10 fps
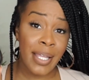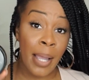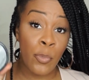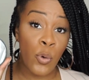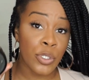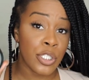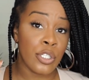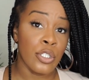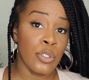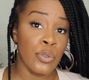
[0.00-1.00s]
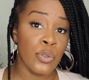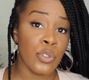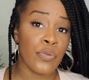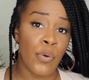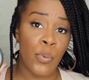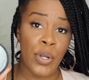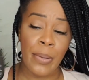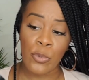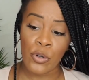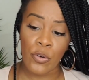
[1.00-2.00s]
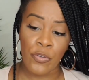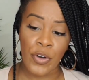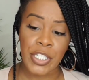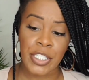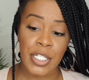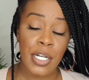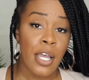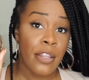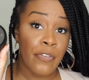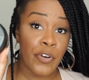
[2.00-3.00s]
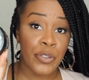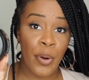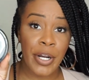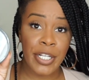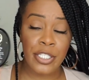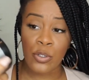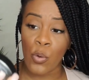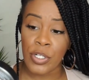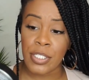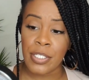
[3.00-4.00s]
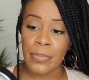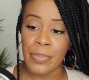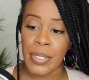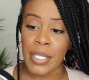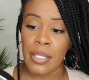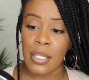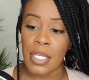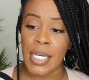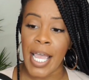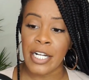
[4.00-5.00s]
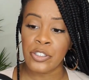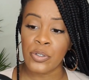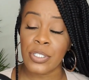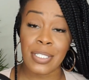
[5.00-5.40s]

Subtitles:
that I'm going to use for when I'm going to refresh it, the first product is going to be the Naturals